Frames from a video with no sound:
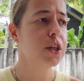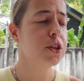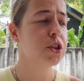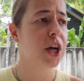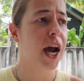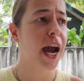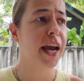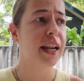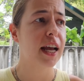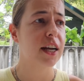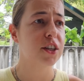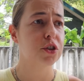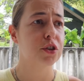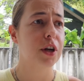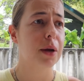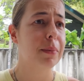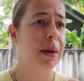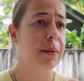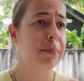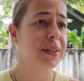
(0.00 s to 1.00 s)
China, should
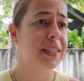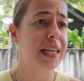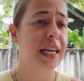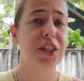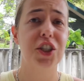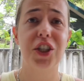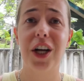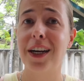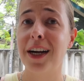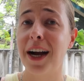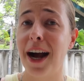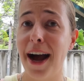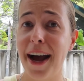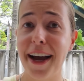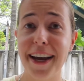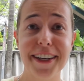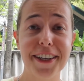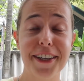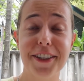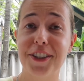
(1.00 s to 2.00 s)
I maybe say
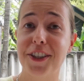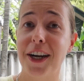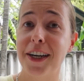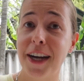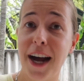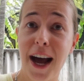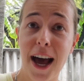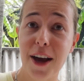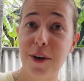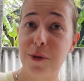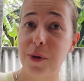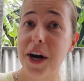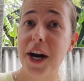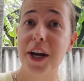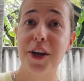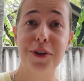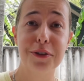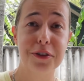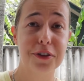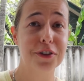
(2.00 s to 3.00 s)
Shanghai, where I
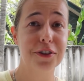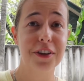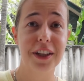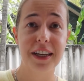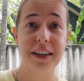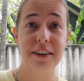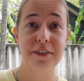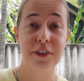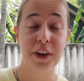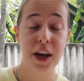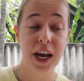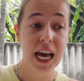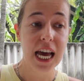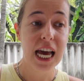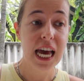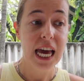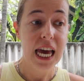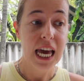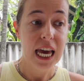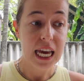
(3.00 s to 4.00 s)
used to live,
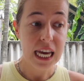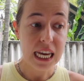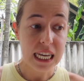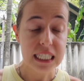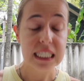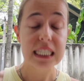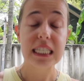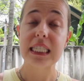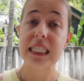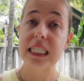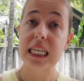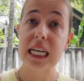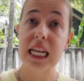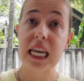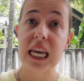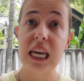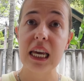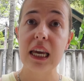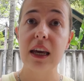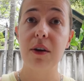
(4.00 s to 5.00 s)
is a
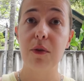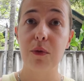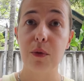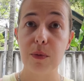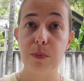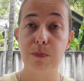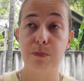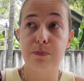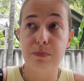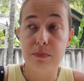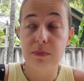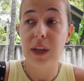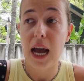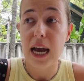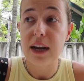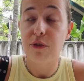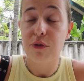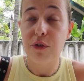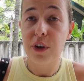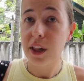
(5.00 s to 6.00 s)
city
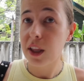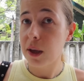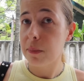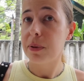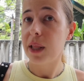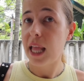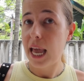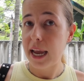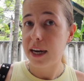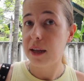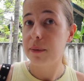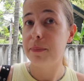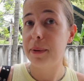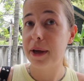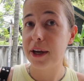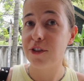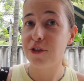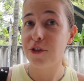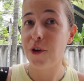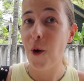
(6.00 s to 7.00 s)
that really played a
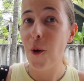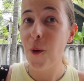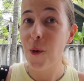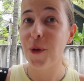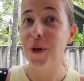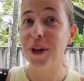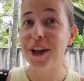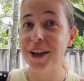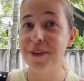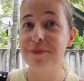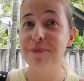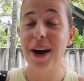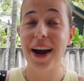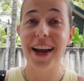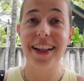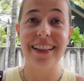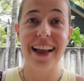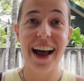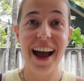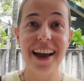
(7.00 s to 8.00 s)
big role in
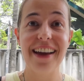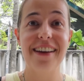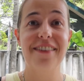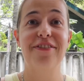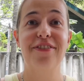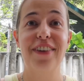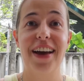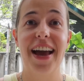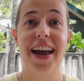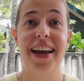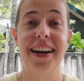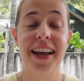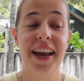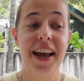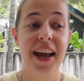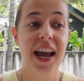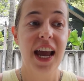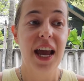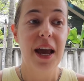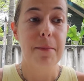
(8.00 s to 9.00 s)
my life and
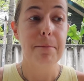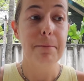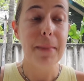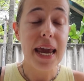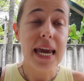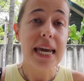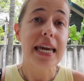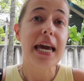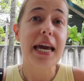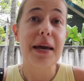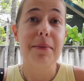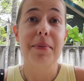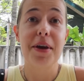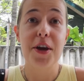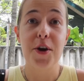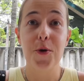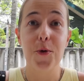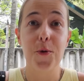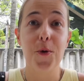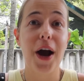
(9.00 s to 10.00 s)
making
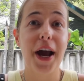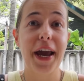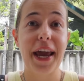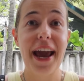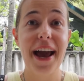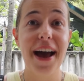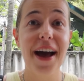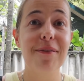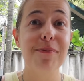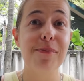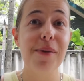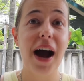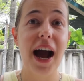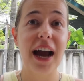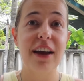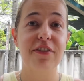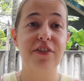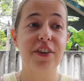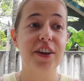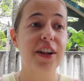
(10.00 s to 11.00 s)
me who I am.
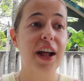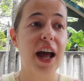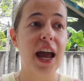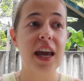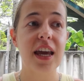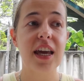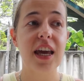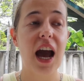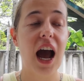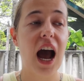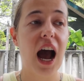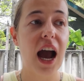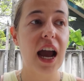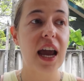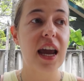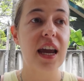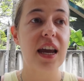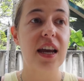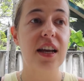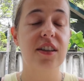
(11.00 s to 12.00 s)
I feel like
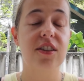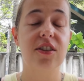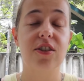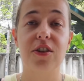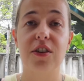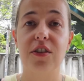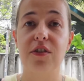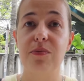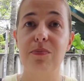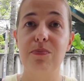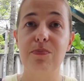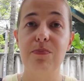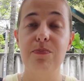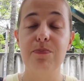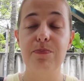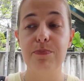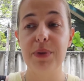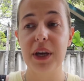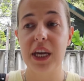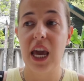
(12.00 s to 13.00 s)
I sort of
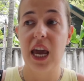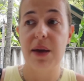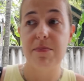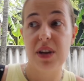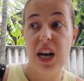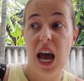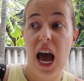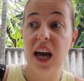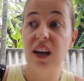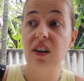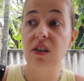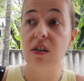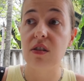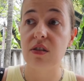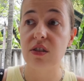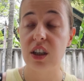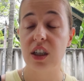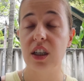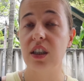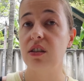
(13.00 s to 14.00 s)
became an
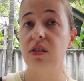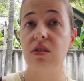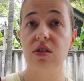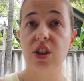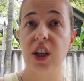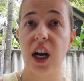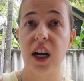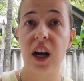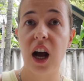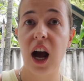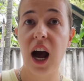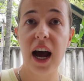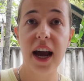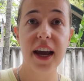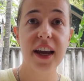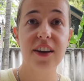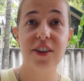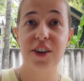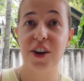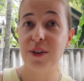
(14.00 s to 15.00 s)
adult in
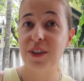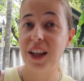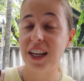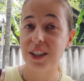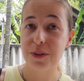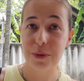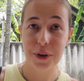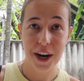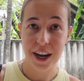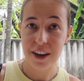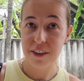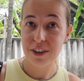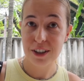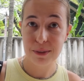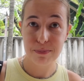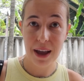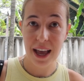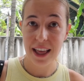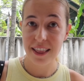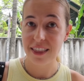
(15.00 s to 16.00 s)
Shanghai. You know, that's where I
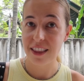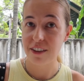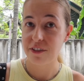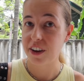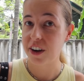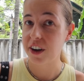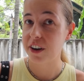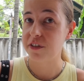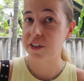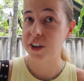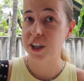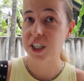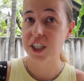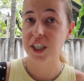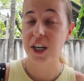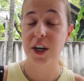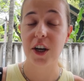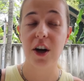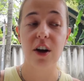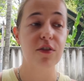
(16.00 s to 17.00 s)
spent the very
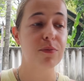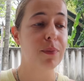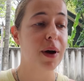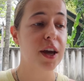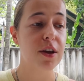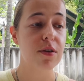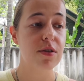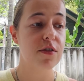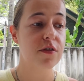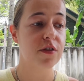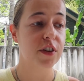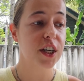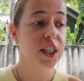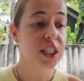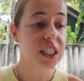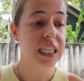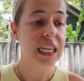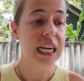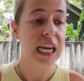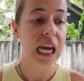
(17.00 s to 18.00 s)
first year of my
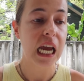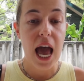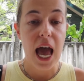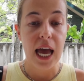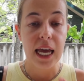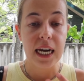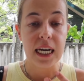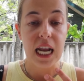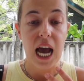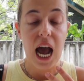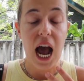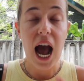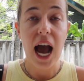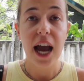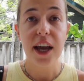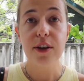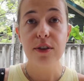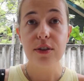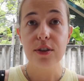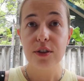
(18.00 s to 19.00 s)
university, and
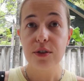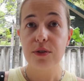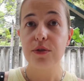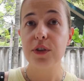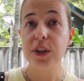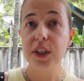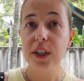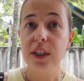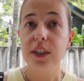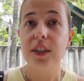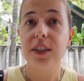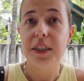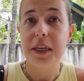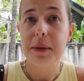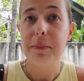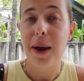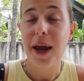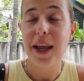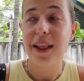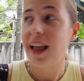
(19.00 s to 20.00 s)
I used to really
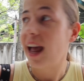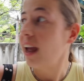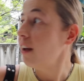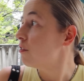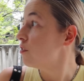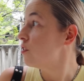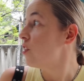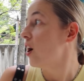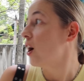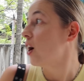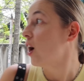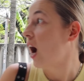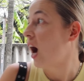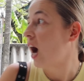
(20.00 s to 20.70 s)
see my life there.